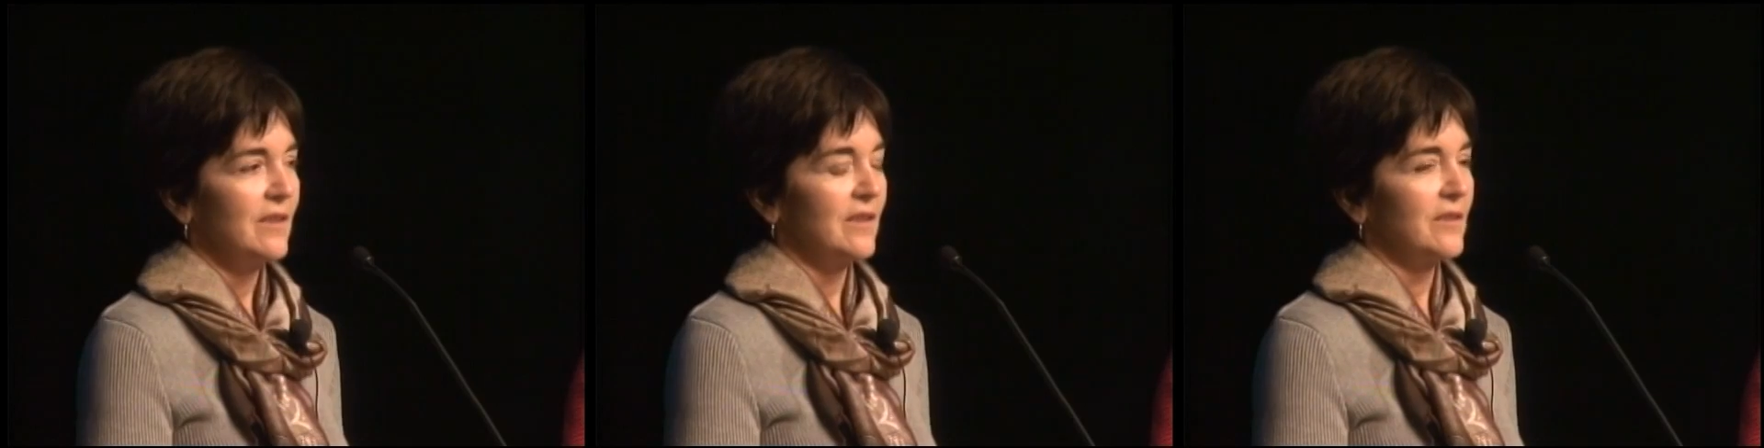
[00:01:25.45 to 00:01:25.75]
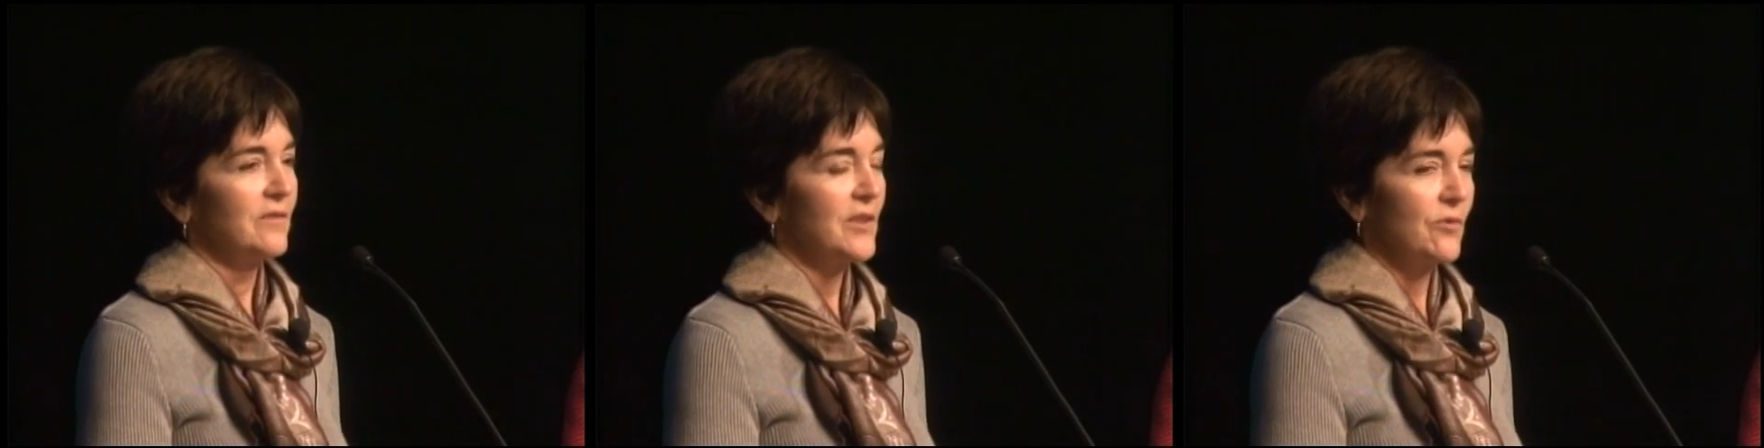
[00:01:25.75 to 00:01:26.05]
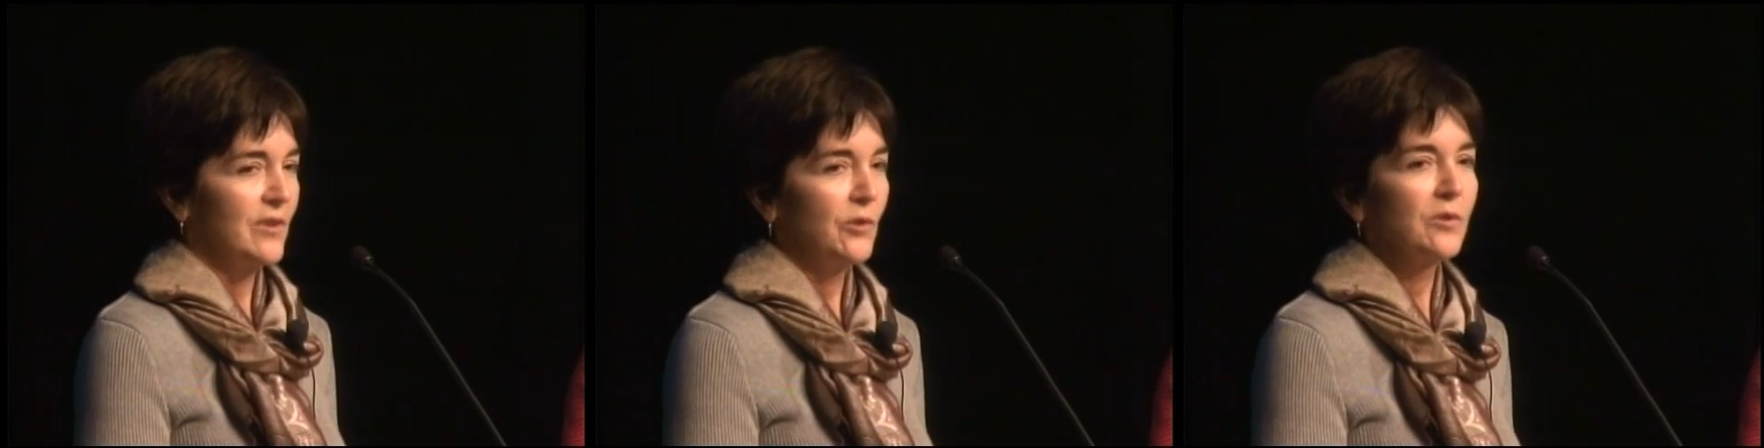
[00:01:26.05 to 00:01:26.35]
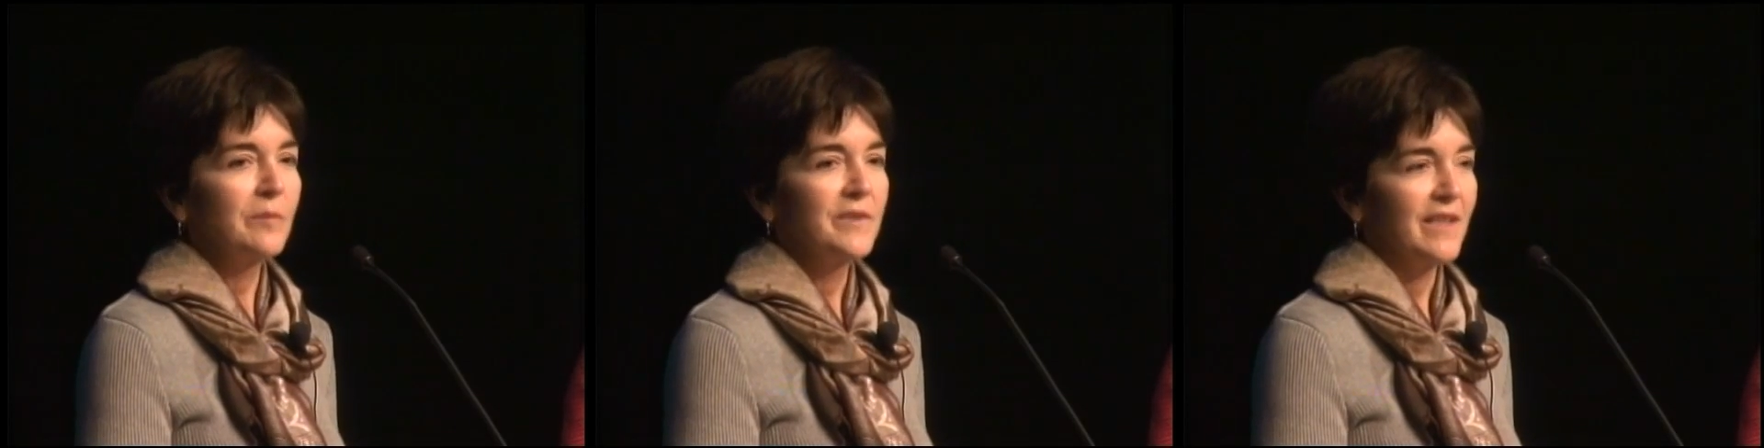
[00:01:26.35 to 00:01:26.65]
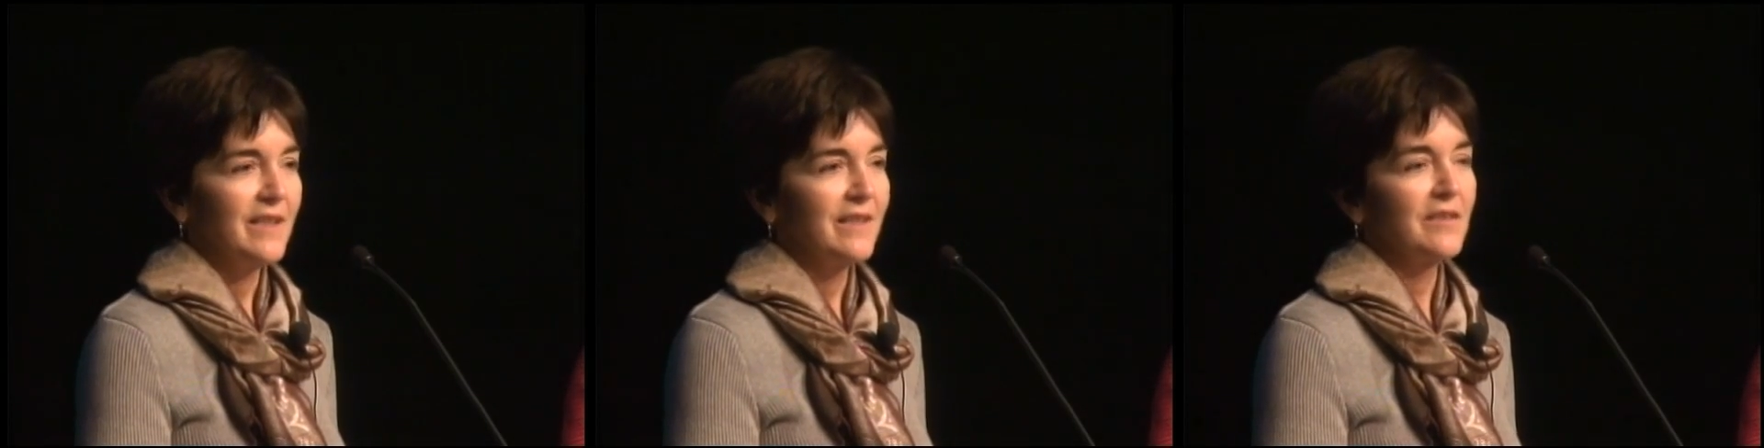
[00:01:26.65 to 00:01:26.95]
uh, Victory in Europe
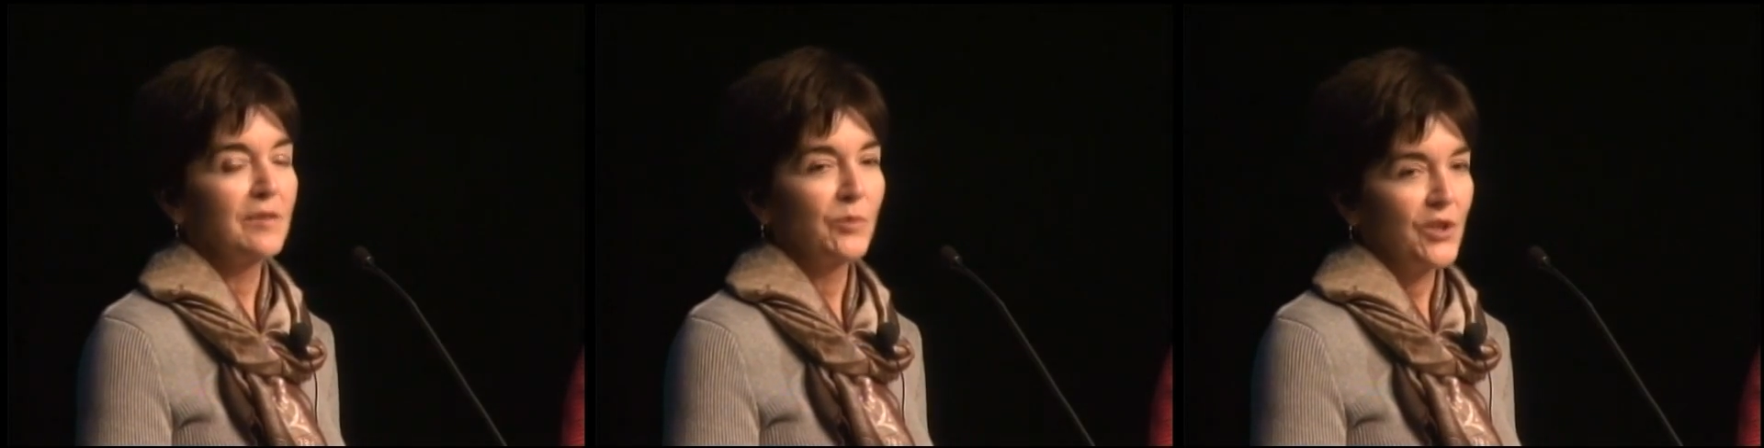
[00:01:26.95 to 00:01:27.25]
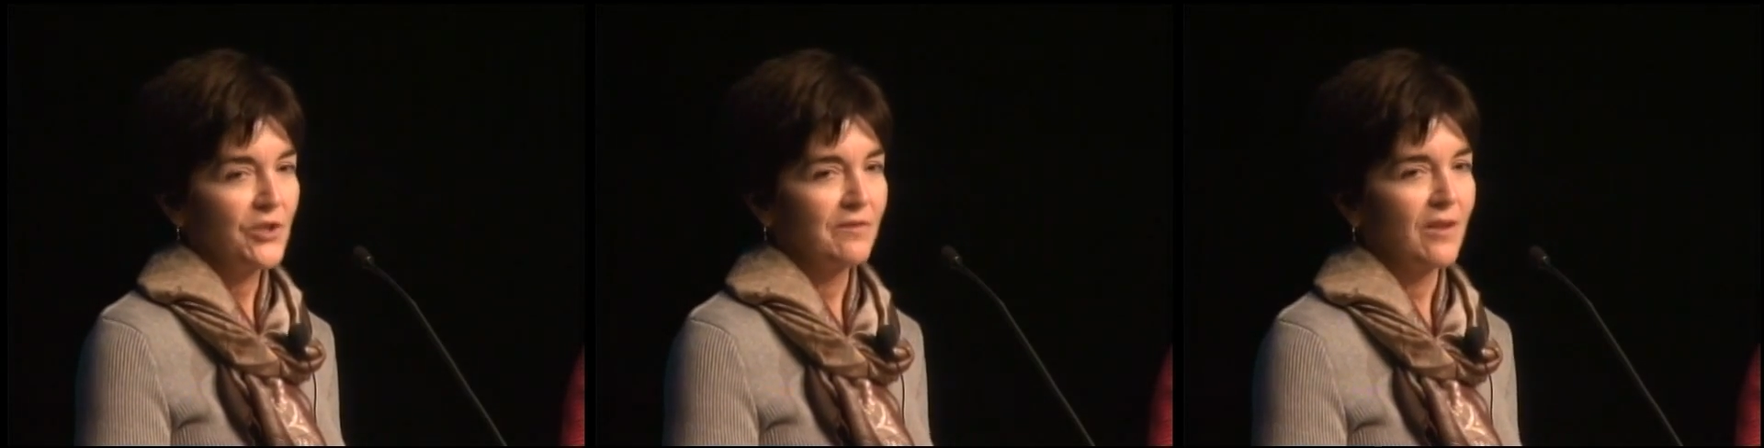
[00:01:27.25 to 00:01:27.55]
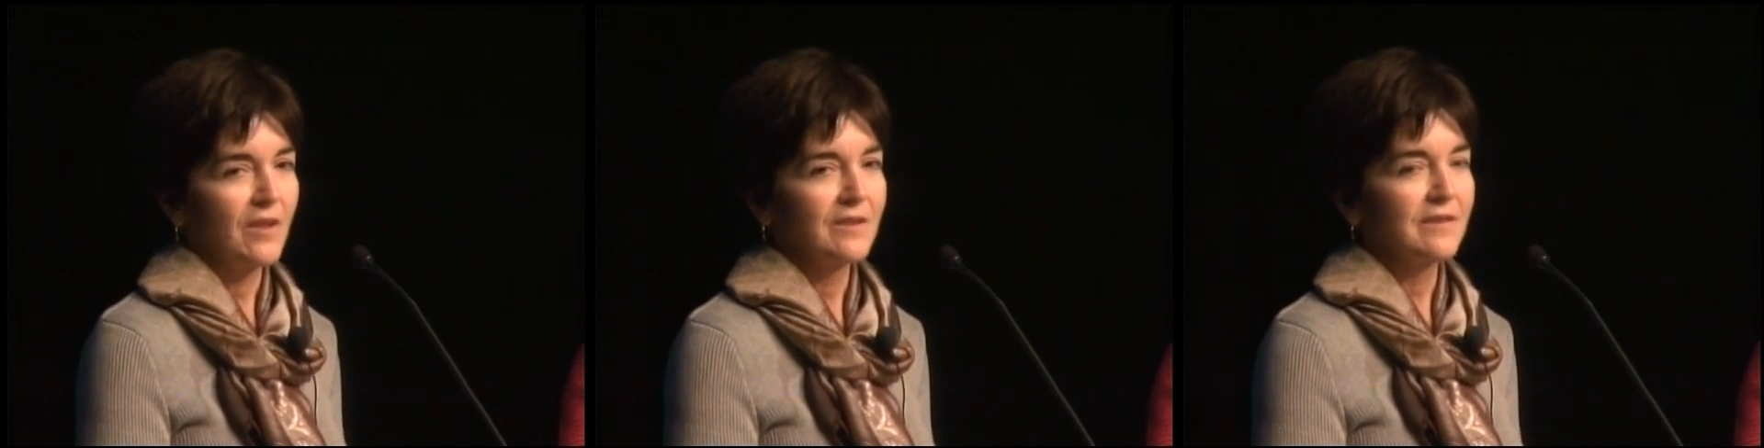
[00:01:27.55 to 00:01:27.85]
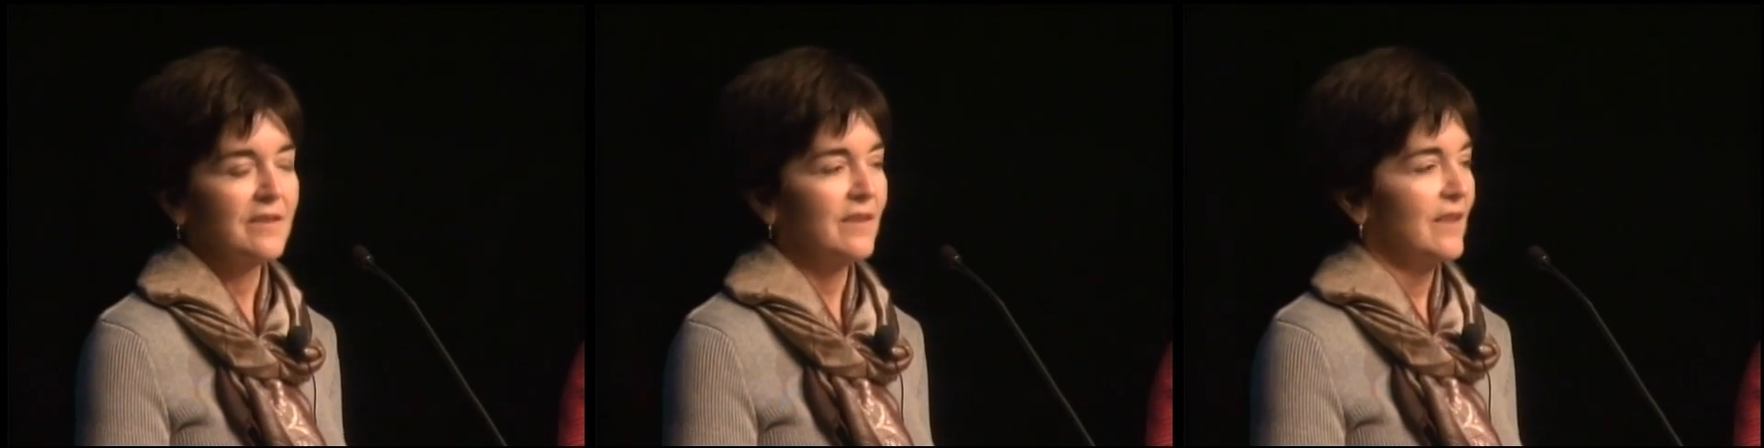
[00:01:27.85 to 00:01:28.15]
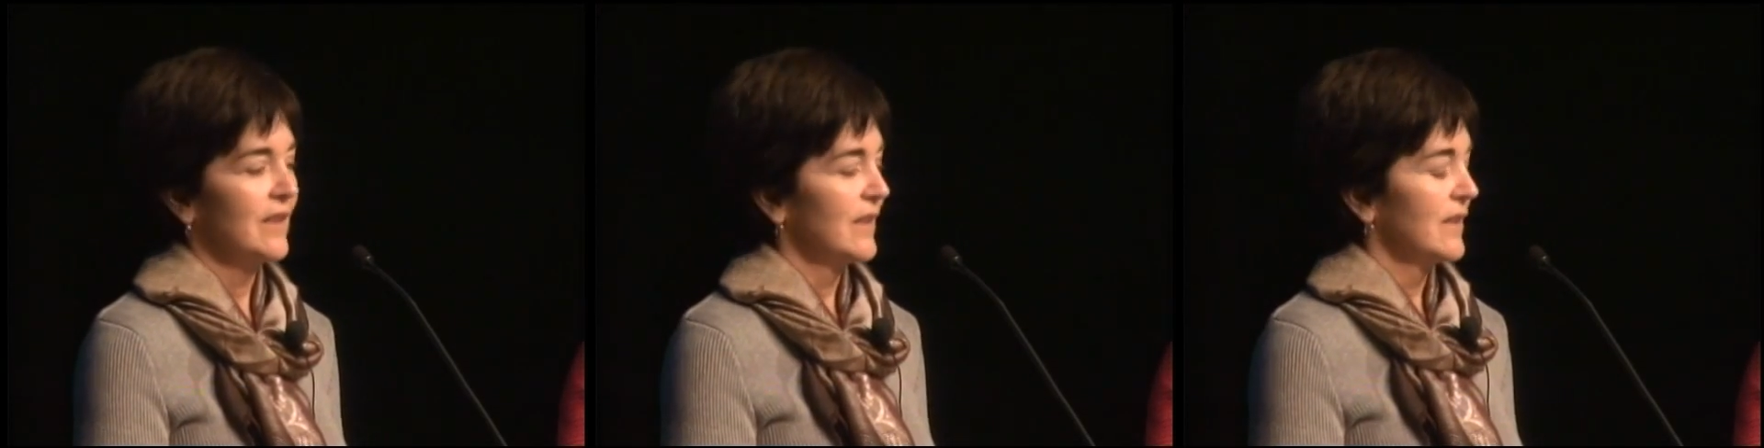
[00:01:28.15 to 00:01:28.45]
Day and the liberation of Holland.
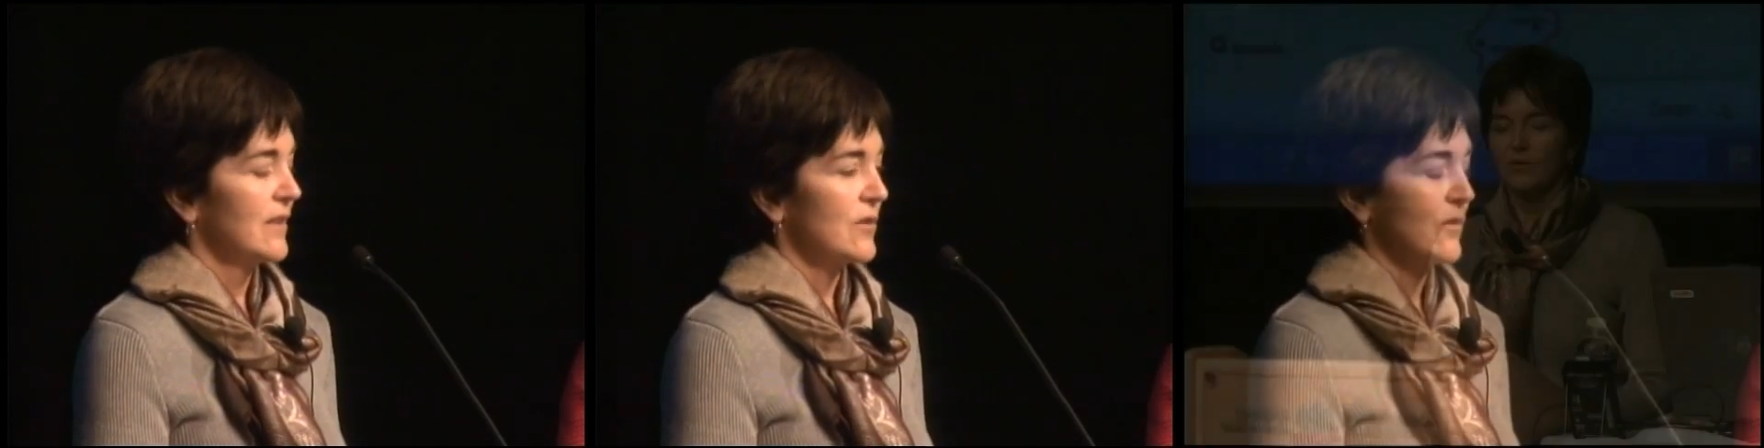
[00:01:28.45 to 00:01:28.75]
So